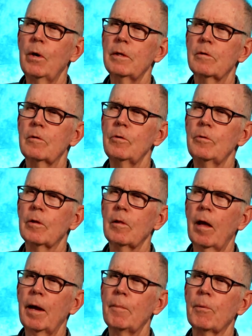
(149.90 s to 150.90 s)
went to the
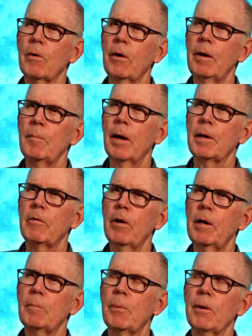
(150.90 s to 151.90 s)
library, my
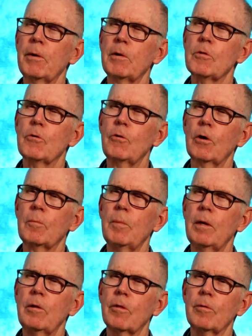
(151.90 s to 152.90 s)
grandparents took
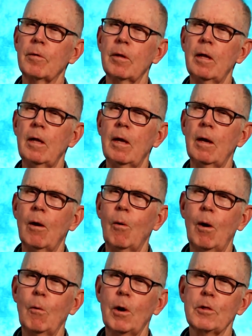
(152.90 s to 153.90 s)
me to the
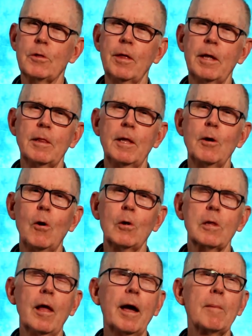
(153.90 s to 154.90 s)
what was then the
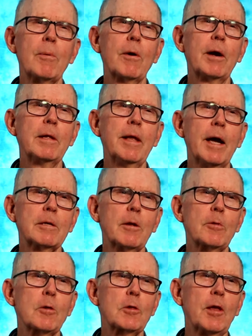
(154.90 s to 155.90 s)
old library down
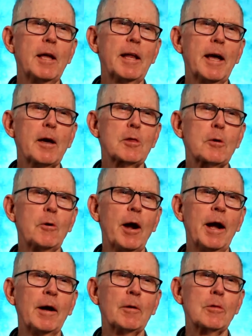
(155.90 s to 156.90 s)
on the State House
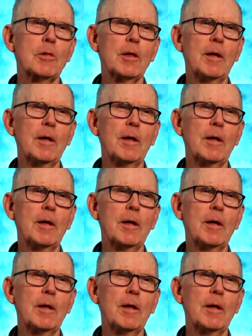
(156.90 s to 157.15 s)
grounds.